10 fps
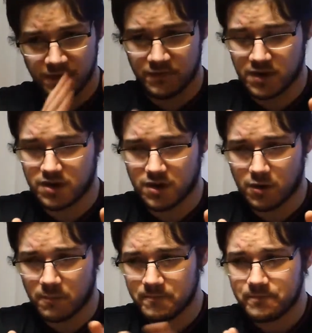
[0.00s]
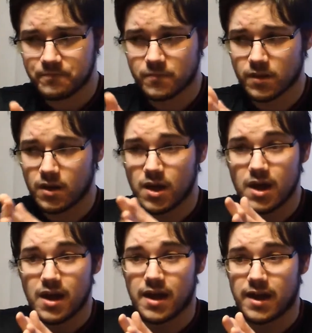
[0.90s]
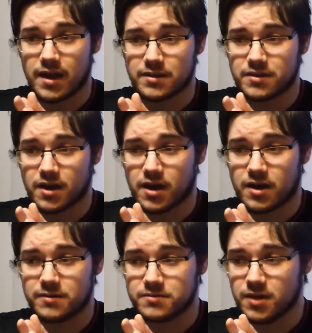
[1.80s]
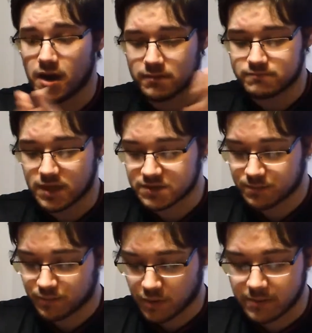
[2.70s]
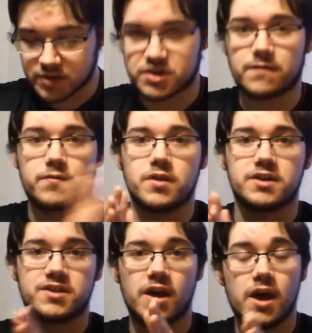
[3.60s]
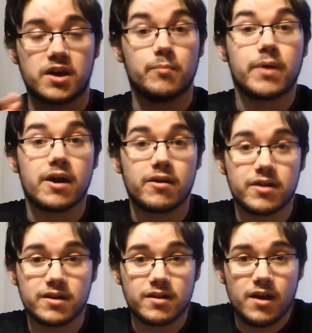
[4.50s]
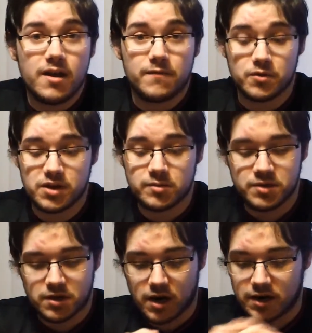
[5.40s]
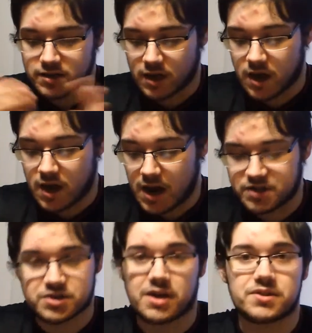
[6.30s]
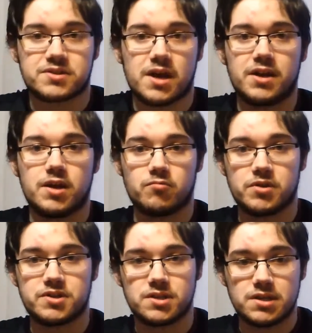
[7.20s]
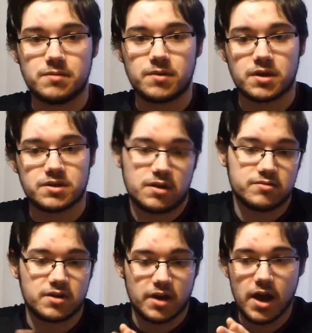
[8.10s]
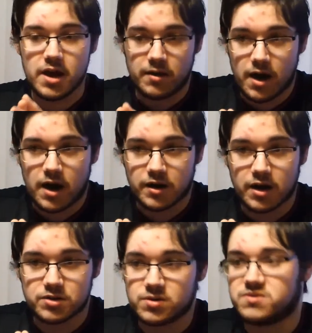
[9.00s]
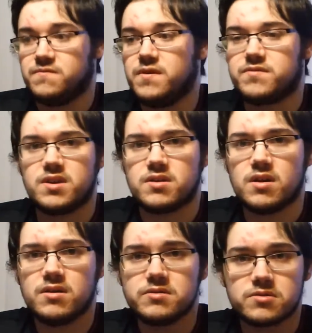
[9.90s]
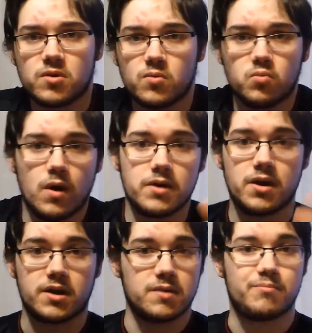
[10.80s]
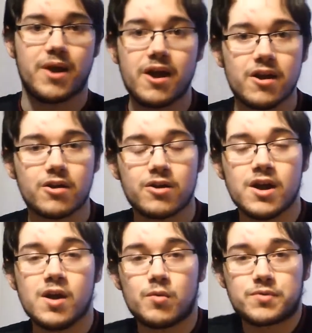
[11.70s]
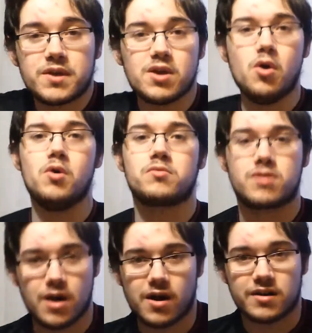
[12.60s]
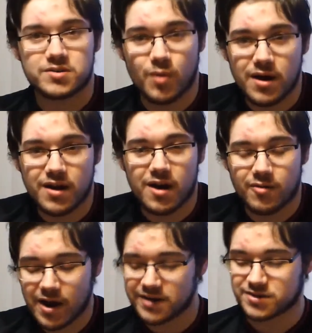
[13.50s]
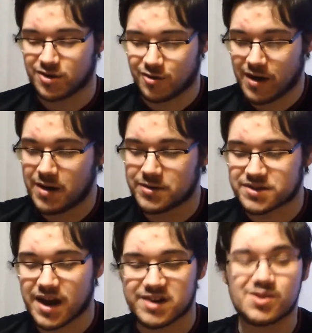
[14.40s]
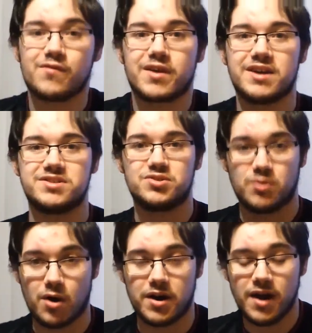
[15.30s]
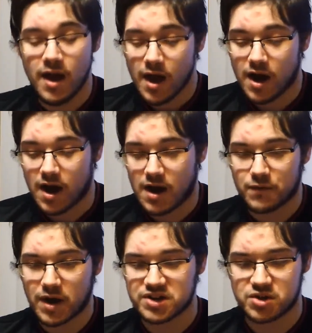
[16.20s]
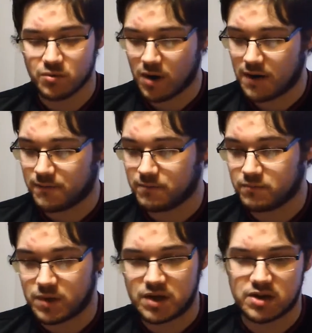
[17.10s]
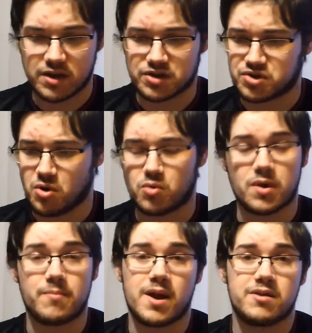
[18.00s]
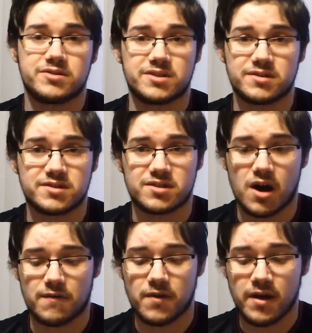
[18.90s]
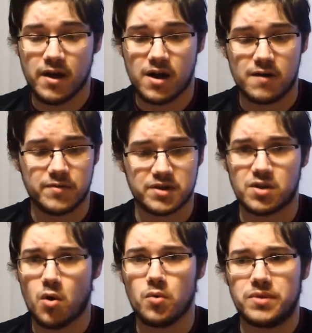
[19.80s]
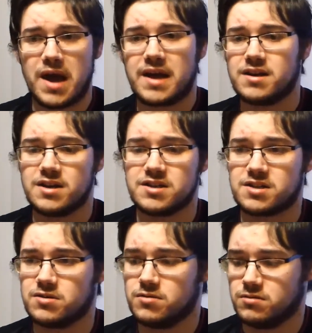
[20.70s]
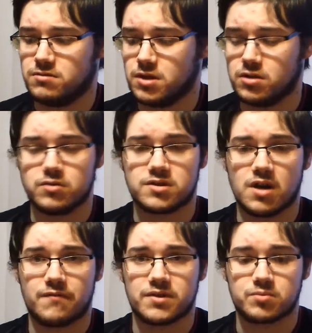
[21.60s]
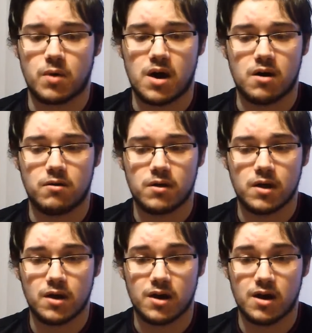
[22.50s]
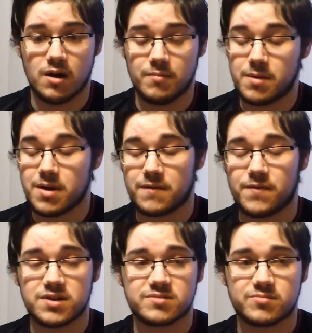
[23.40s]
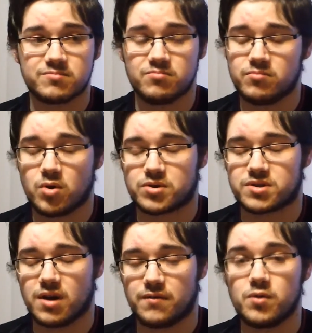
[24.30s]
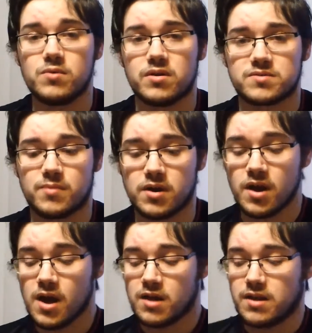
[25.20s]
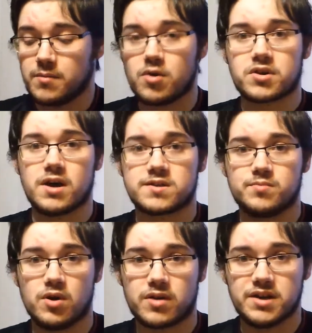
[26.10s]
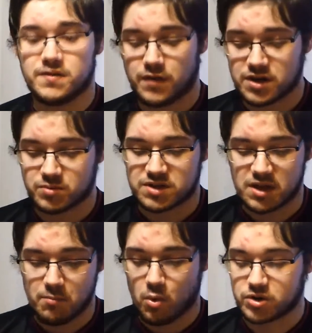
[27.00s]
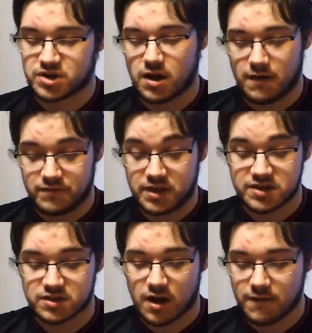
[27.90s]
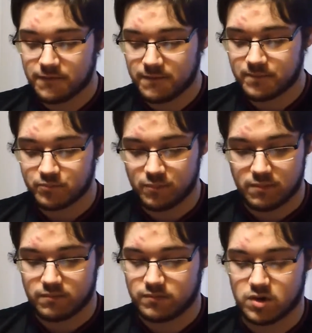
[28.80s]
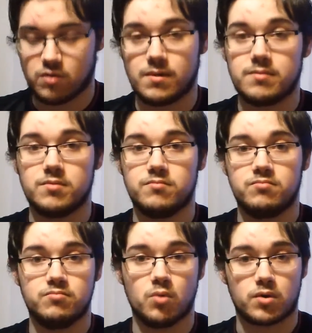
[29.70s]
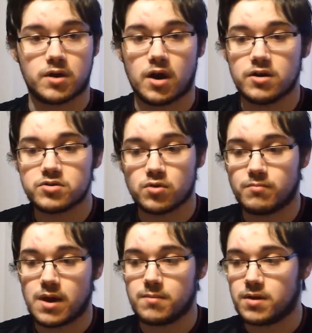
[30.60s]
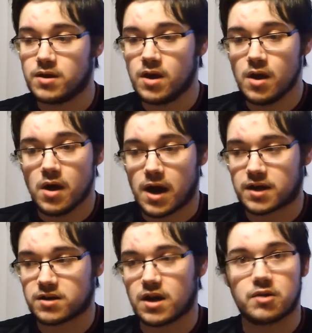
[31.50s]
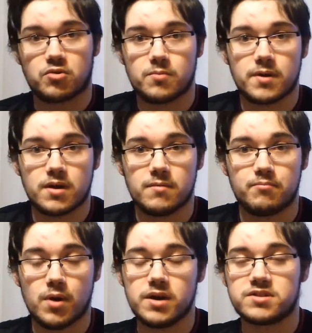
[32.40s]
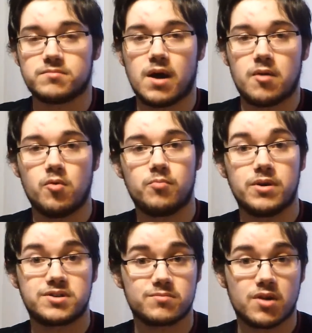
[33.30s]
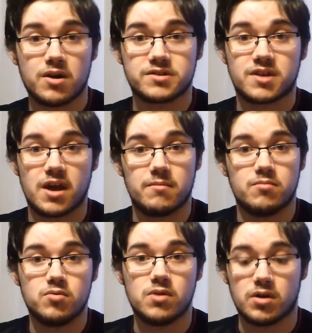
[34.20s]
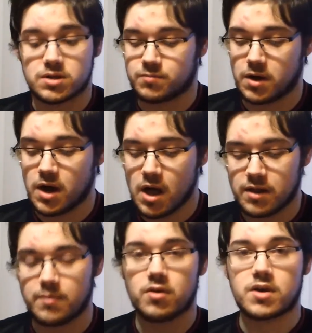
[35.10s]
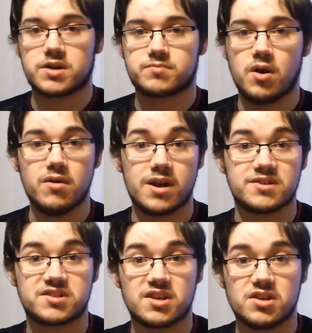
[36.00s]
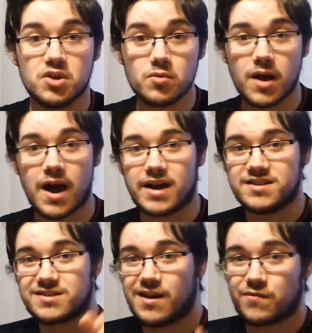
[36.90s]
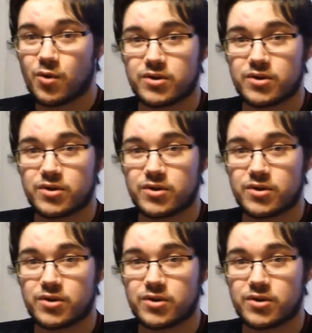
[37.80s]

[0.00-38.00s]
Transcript: the video. And uh, yeah, that's pretty much it for this. Comparing for D B Z cards, uh, I just got this idea recently because I was like, hey, I got two thousand fifteen cards, so why not compare with the old cards? Why not, right? So anyways guys, hope you guys enjoyed. Uh, if you guys do want me to like show comparison stuff of like the old nineties to the new stuff as well, Uh, maybe I can find some more stuff, who knows, but let me know in the comments below guys if you guys want to see more of this stuff, you know, maybe more cards, or maybe I can get a group of buddies of mine and we'll play some cards game, who knows, but let me know in the comments below, and I'll see you guys, of